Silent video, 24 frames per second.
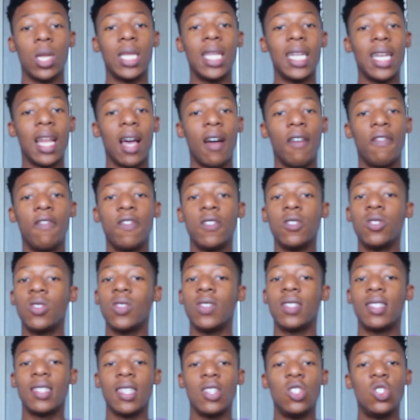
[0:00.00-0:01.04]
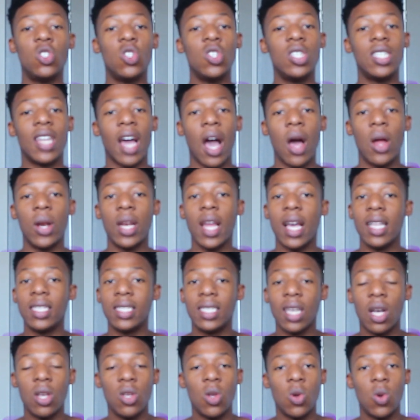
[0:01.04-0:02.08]
old enough to sit you down and
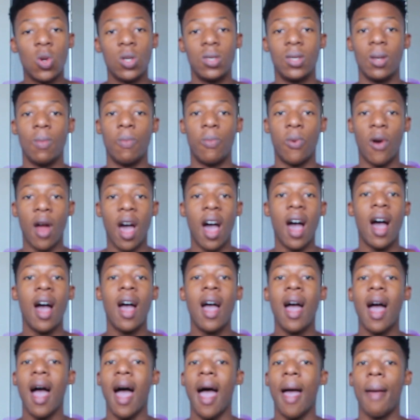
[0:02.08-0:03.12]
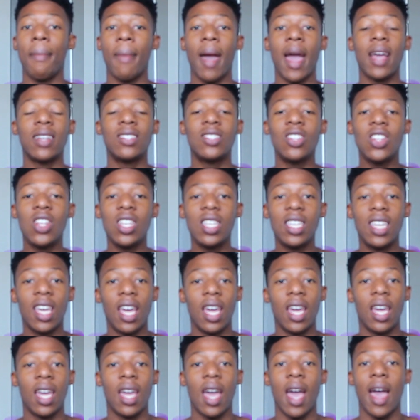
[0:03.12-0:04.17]
tell you, "Guti brah, I'm actually
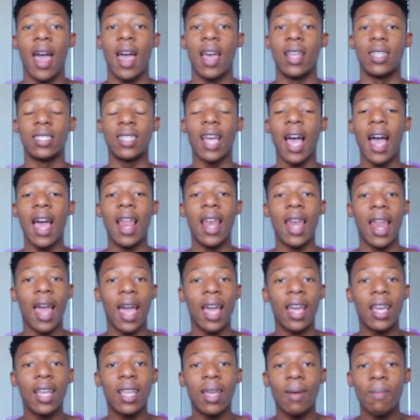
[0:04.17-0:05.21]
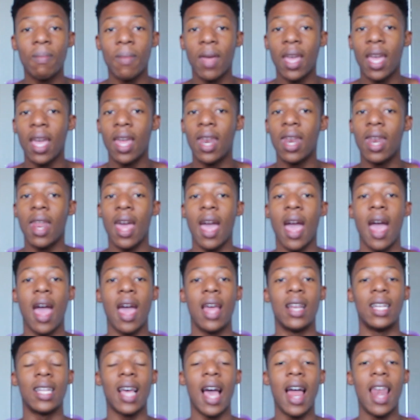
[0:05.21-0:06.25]
gay and I like men
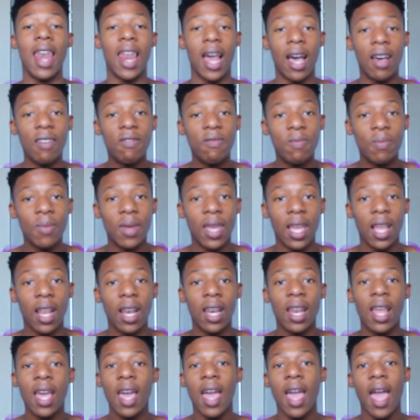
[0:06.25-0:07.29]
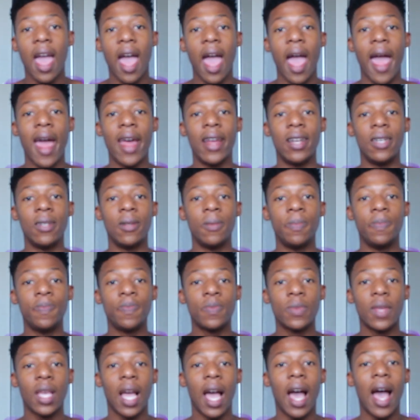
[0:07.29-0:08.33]
and I love men and
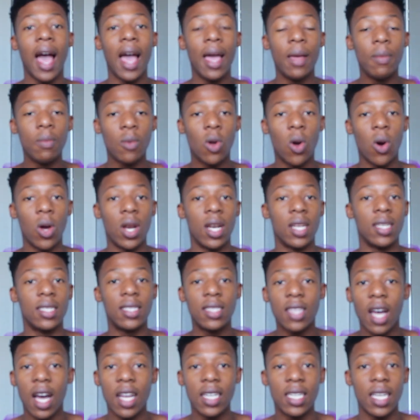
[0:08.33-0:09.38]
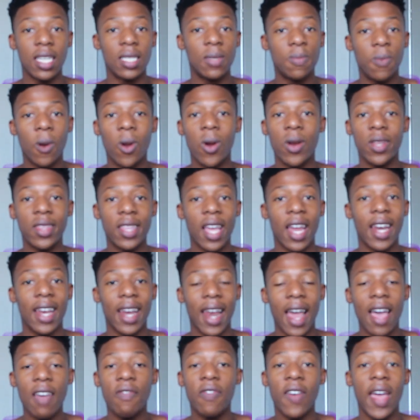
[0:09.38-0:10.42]
I'm gonna start exploring that
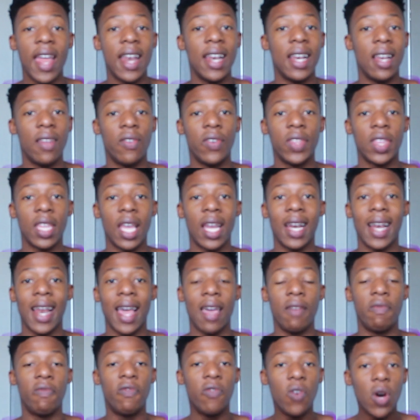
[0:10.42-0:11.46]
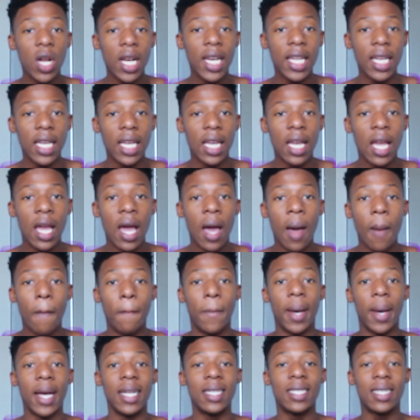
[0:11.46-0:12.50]
life and living that life fully."
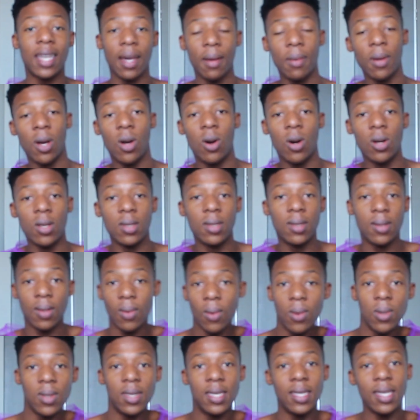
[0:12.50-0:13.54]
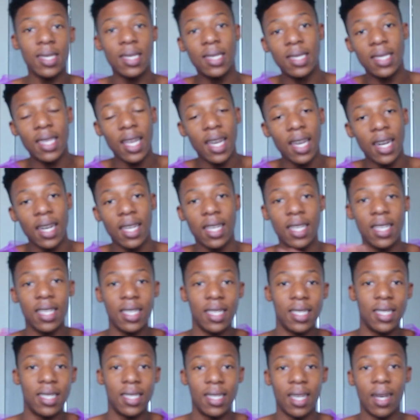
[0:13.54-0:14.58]
But okay, because your sister
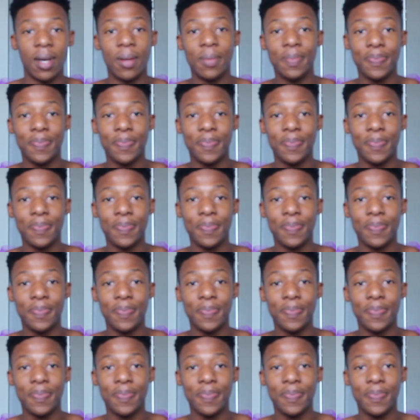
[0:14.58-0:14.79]
is